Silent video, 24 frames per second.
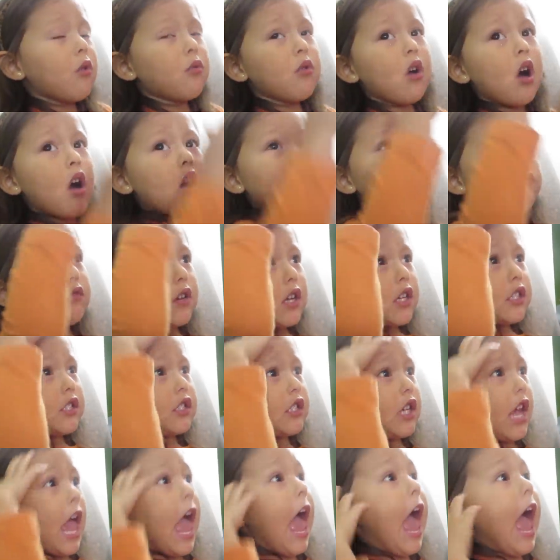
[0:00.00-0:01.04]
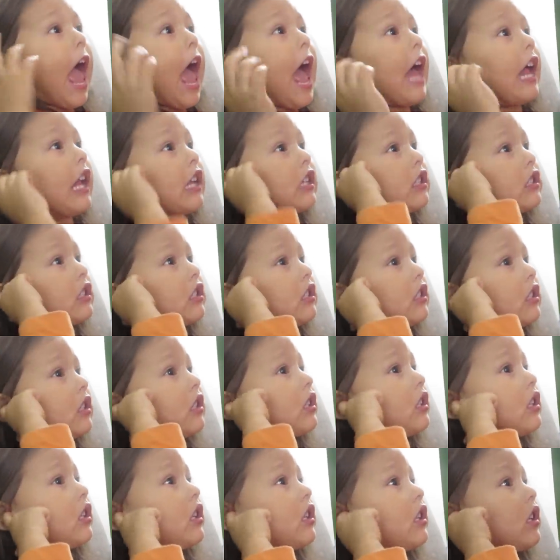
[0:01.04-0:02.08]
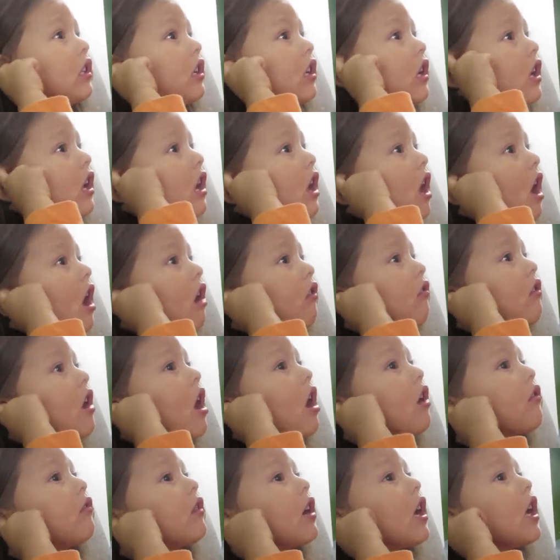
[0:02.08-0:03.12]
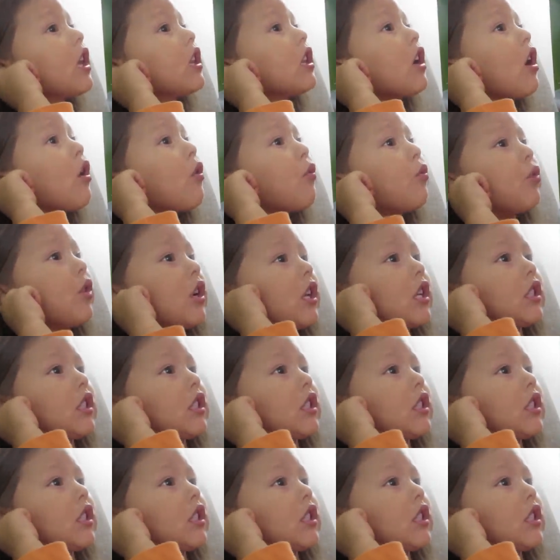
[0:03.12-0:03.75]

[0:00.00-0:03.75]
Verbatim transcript: I want witch hat. I want wear the